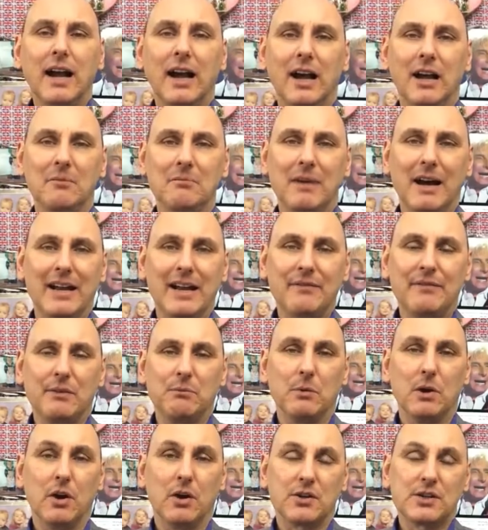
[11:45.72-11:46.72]
um, and if
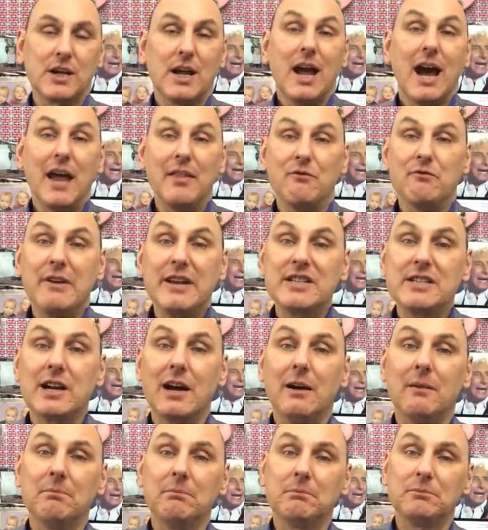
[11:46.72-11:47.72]
it works. And the reason
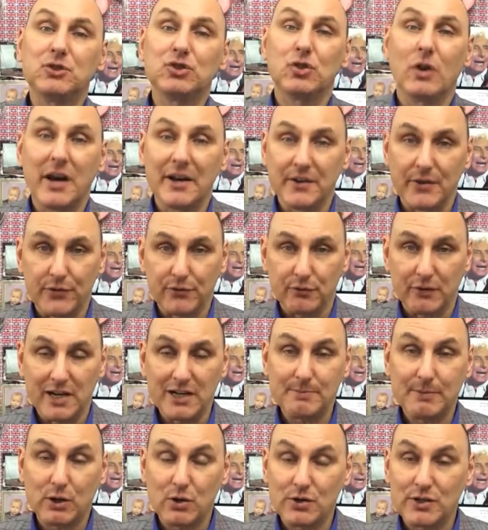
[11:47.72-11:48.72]
I'm trying the three
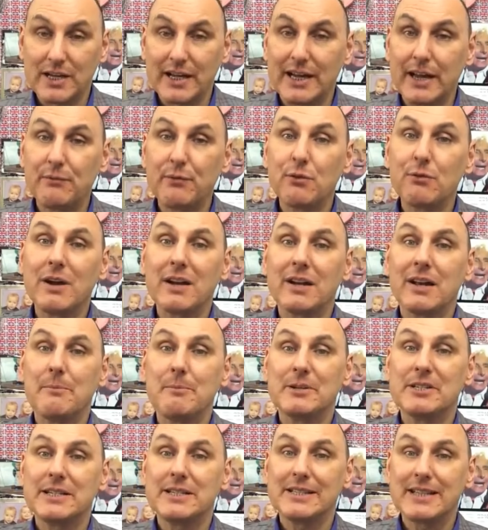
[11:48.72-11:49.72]
is because they give you
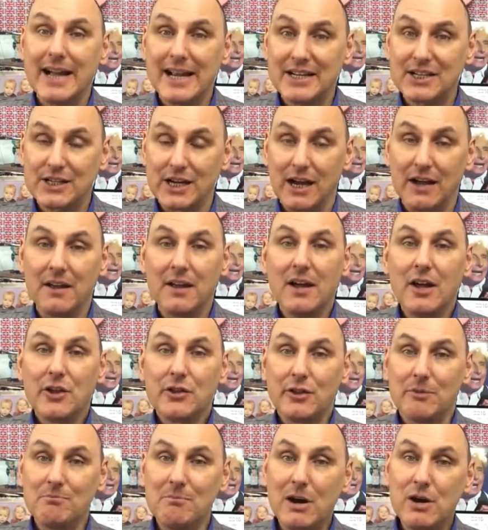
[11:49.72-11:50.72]
unlimited data.
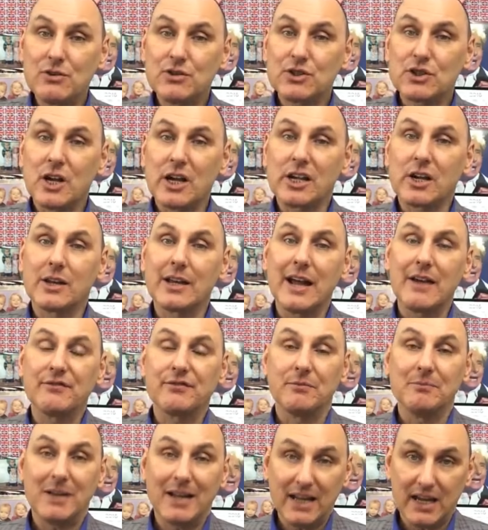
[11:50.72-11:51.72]
The most I could get
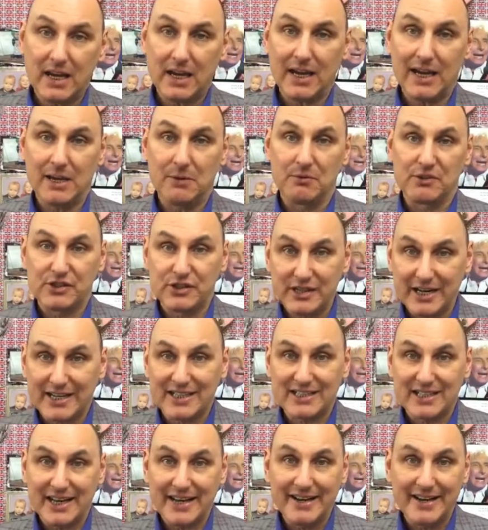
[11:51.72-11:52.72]
from EE was
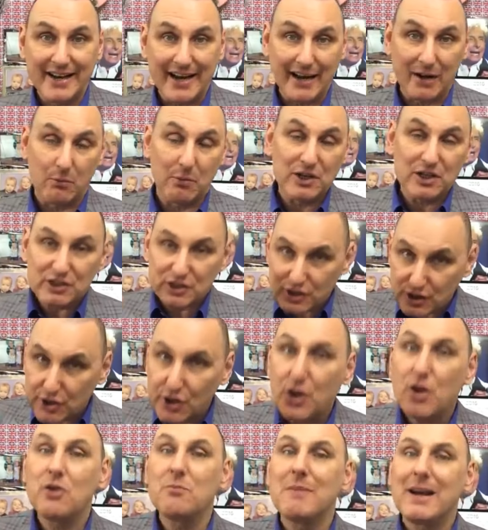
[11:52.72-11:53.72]
16 gig, which to
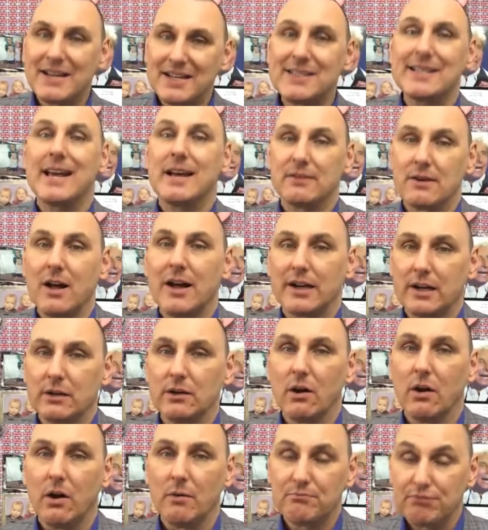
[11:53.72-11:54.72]
you may sound like a
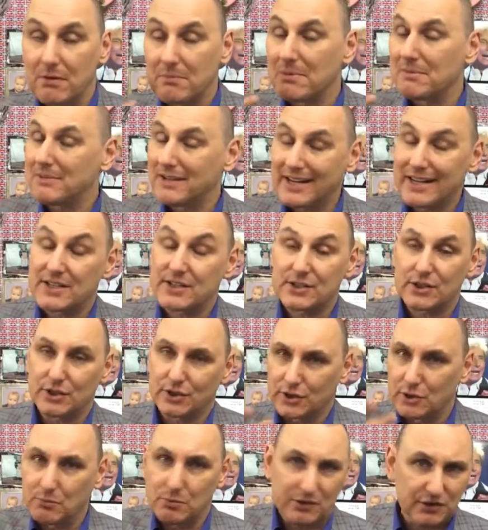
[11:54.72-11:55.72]
lot, probably is to
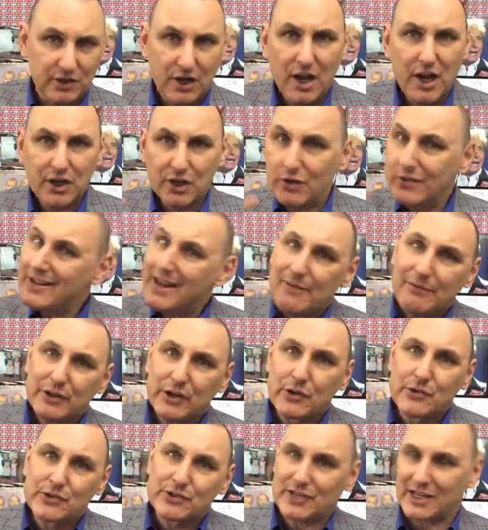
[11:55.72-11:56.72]
you. You wouldn't, you'd never
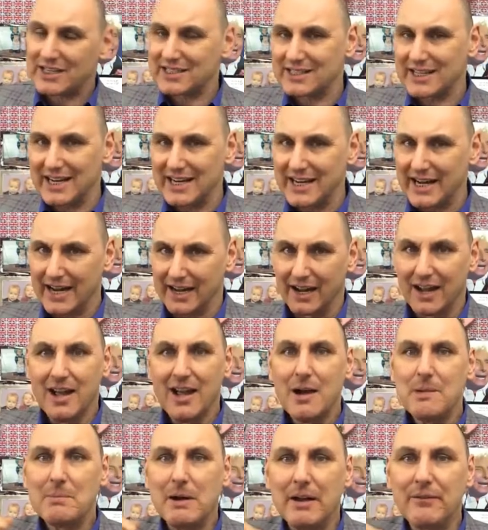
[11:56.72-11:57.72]
use 16 gig,
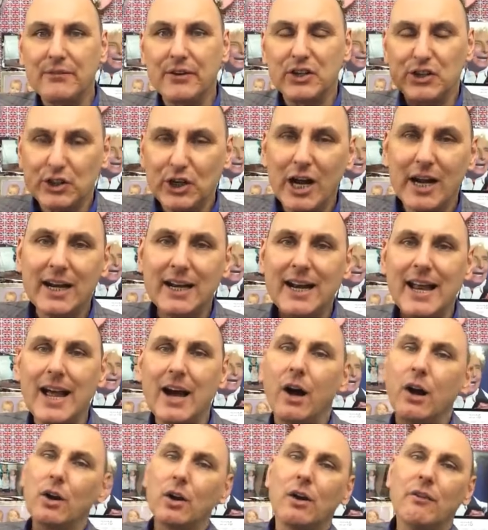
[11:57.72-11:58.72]
but if you're chucking
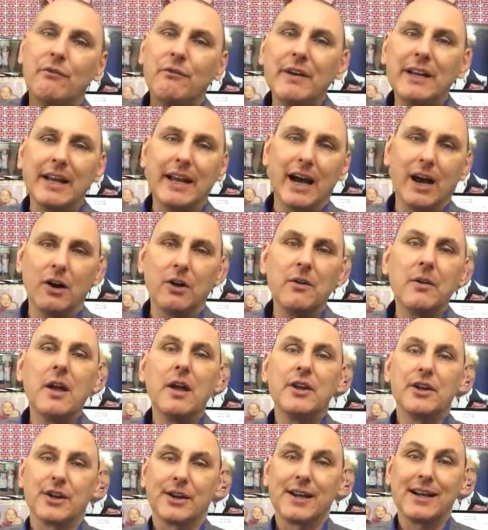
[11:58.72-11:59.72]
out a lot of video,
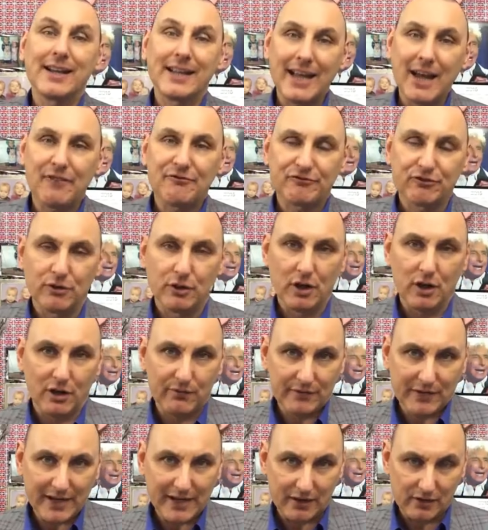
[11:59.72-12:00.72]
you're going to get through a lot
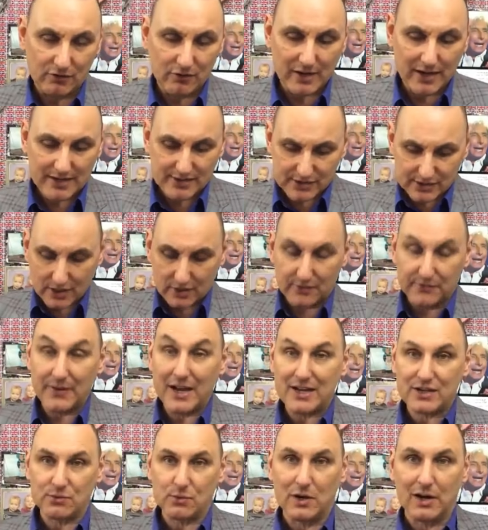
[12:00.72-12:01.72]
of gig. All right, so
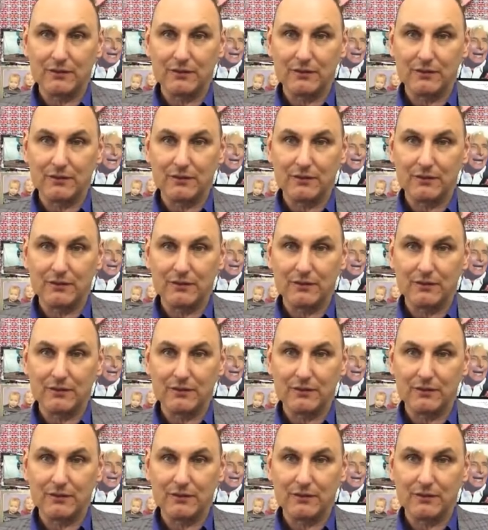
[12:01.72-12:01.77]
that's